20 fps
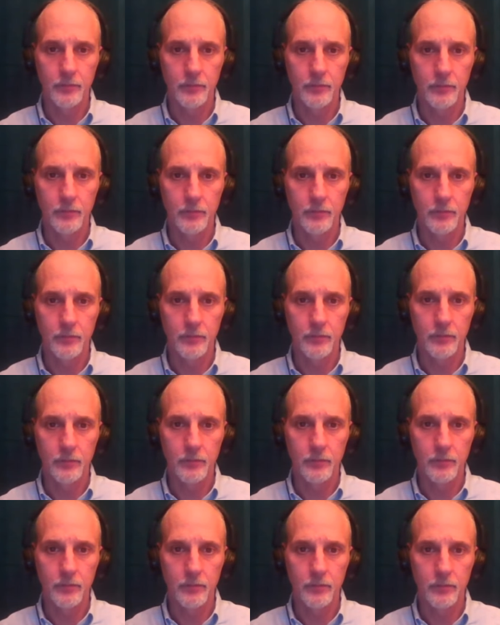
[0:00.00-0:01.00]

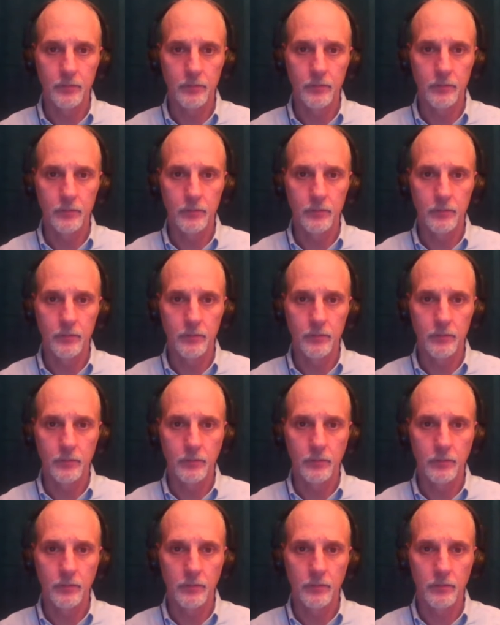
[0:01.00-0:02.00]

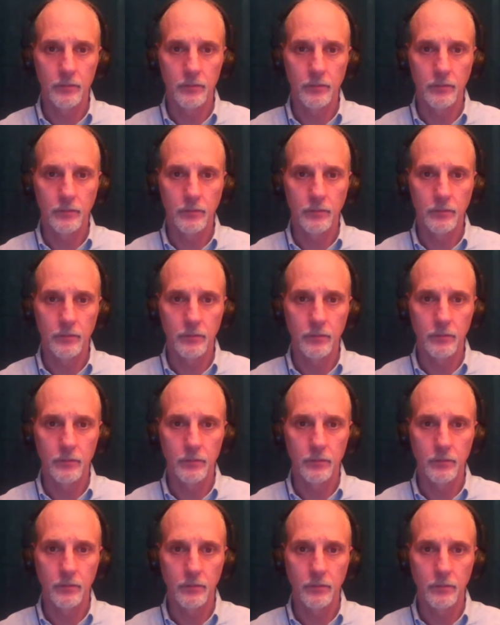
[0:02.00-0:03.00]

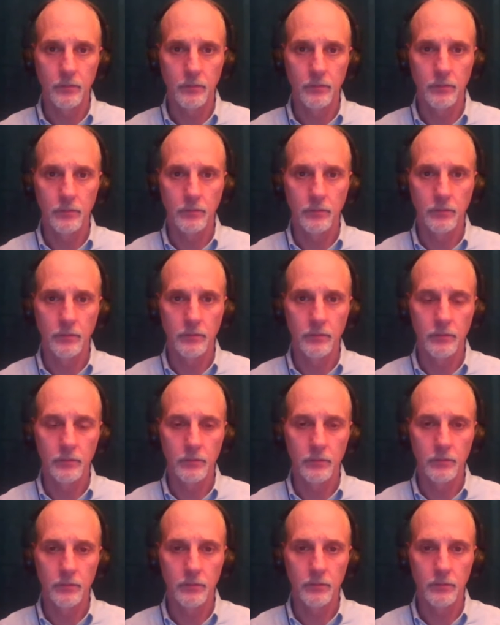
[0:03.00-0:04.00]

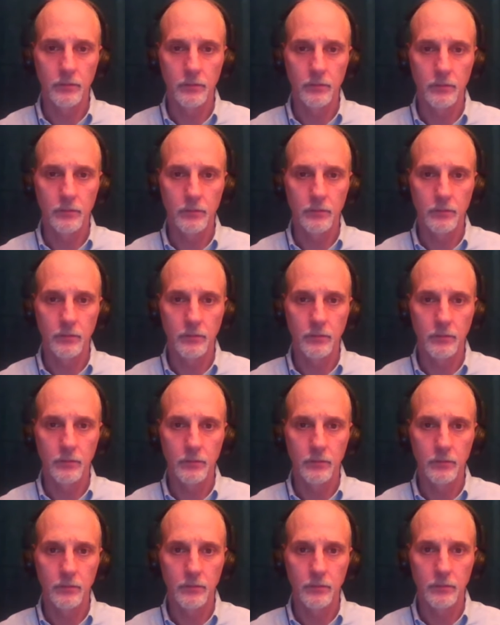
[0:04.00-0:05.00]

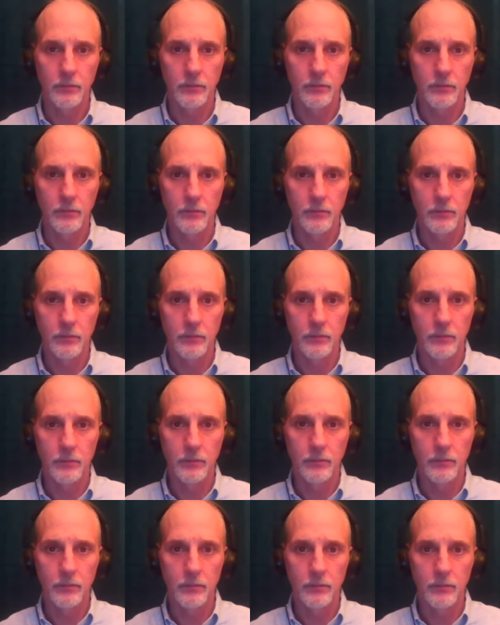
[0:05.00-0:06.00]

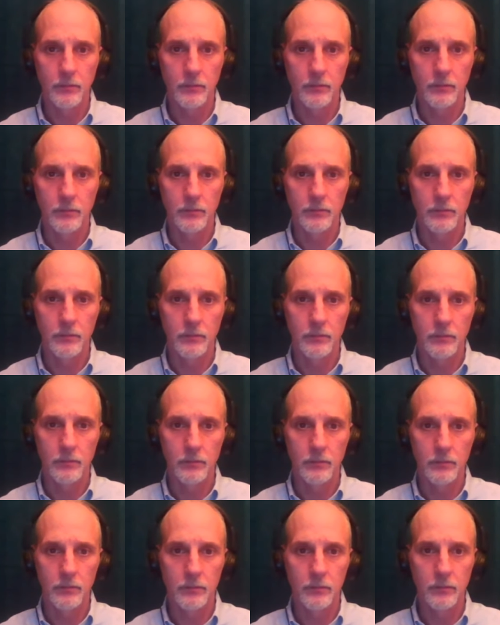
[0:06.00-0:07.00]

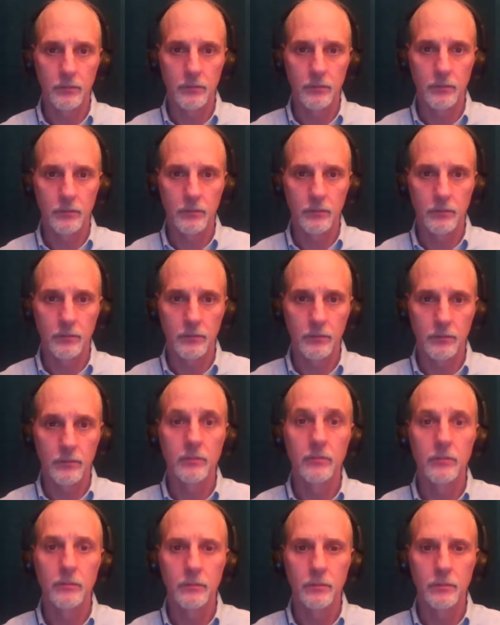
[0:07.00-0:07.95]
This person isn't speaking.